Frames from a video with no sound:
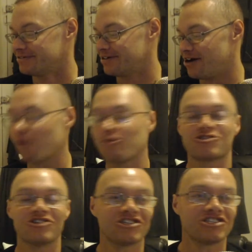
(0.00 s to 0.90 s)
I was
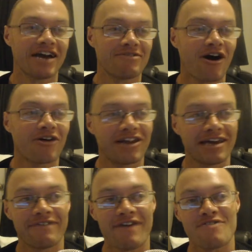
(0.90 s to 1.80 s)
going to say, right, I'm going to
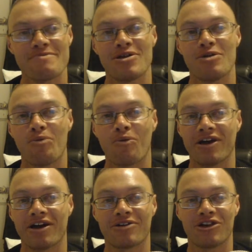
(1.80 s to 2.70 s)
give everybody a warning.
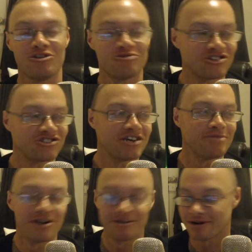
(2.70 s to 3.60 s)
I'm going to use the C
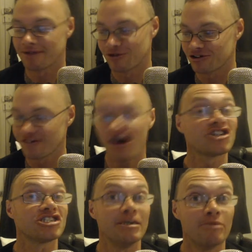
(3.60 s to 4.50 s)
word, but I'm not going to... A
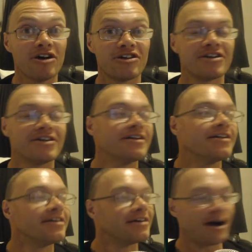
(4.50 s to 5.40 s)
C word?
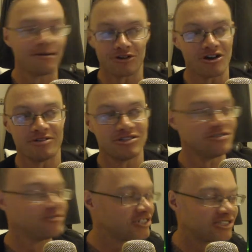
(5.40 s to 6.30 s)
I'm not going to.
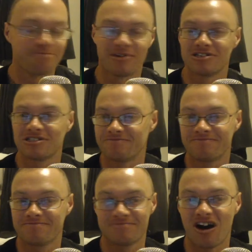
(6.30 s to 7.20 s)
Just a bunch of
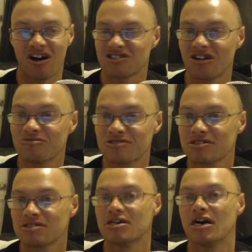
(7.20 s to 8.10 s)
arseholes.
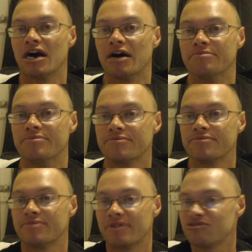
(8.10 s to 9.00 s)

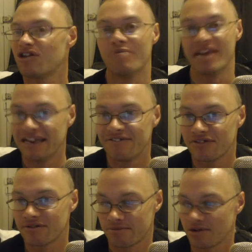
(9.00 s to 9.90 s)
There was no need for...
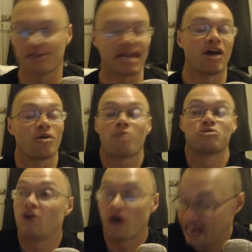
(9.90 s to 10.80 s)
Again,
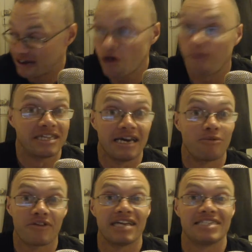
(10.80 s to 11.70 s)
I had no idea what
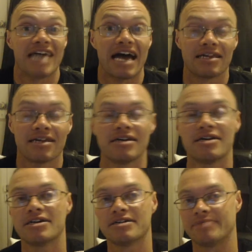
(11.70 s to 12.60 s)
they'd said.
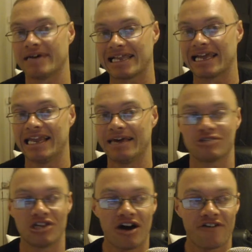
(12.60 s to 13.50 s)
But clearly it was
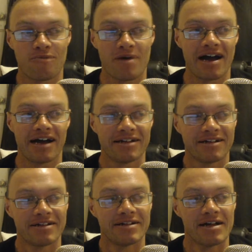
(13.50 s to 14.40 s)
enough where...
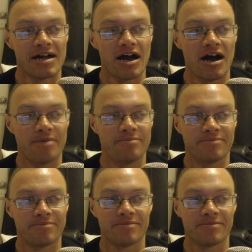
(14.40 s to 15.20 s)
I'm